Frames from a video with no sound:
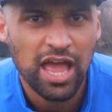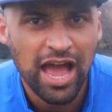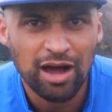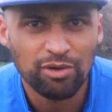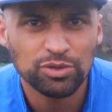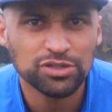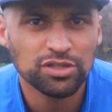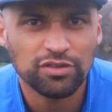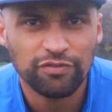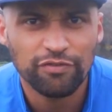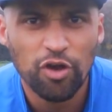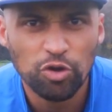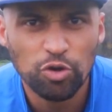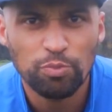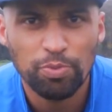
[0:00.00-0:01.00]
I wasn't the
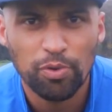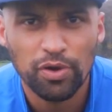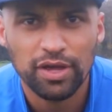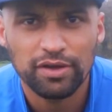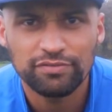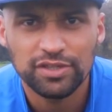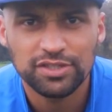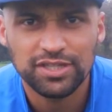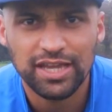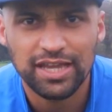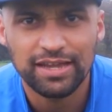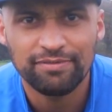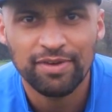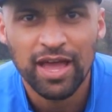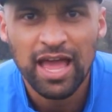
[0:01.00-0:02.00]
focal point of the
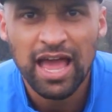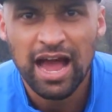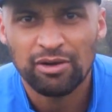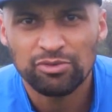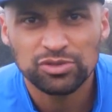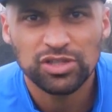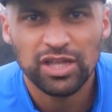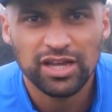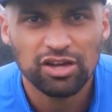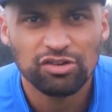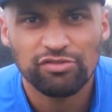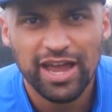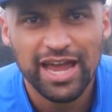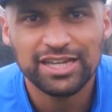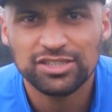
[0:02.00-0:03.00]
team, I was the
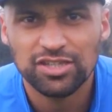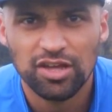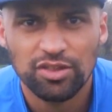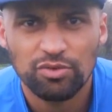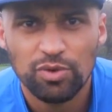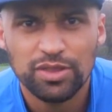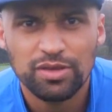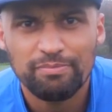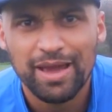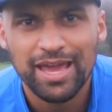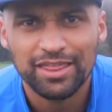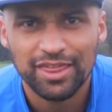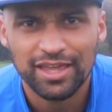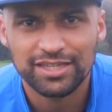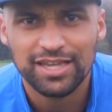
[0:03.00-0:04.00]
creator, the one that
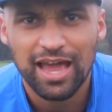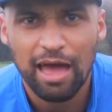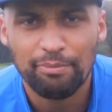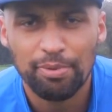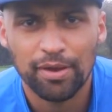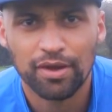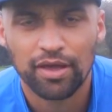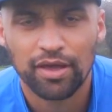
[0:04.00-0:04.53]
made things happen.